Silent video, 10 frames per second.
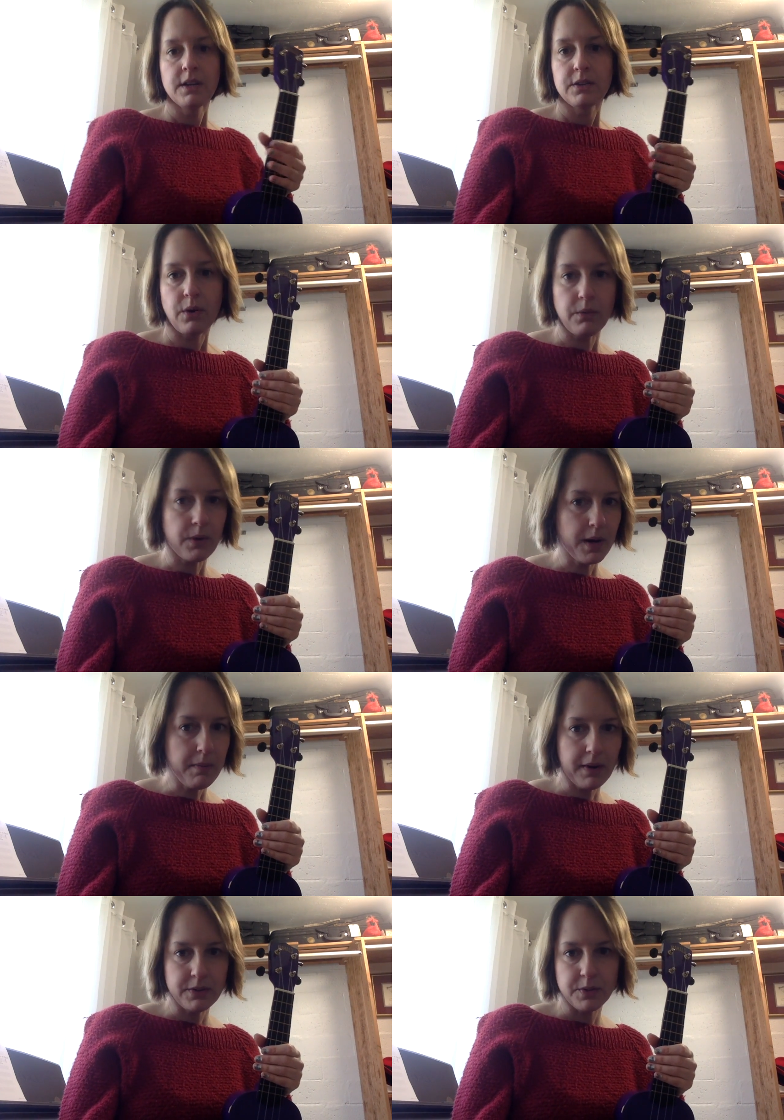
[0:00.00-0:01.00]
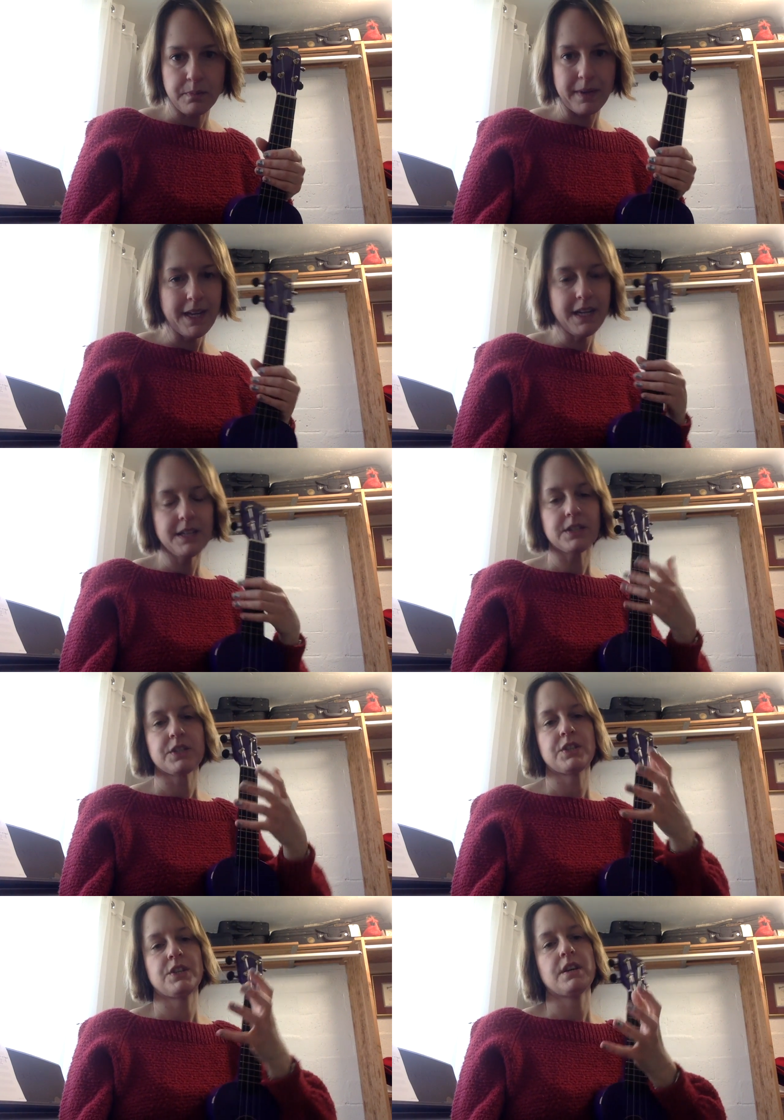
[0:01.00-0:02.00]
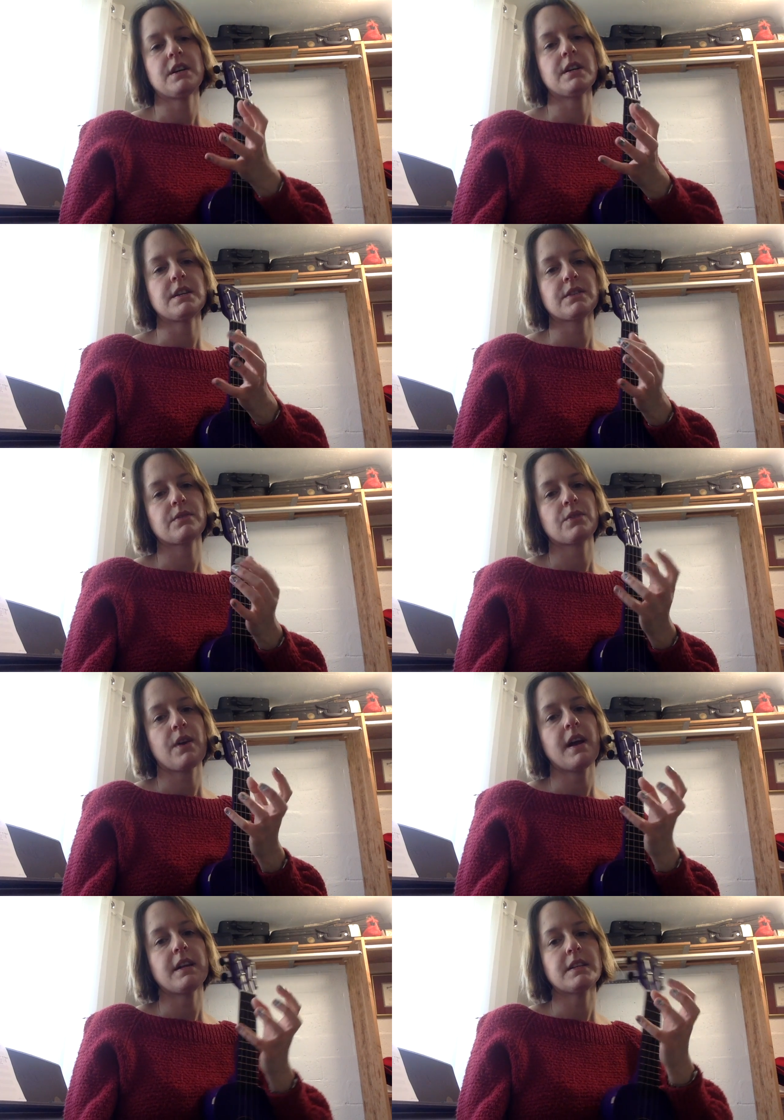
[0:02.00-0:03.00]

Don't worry about speed. It's just trying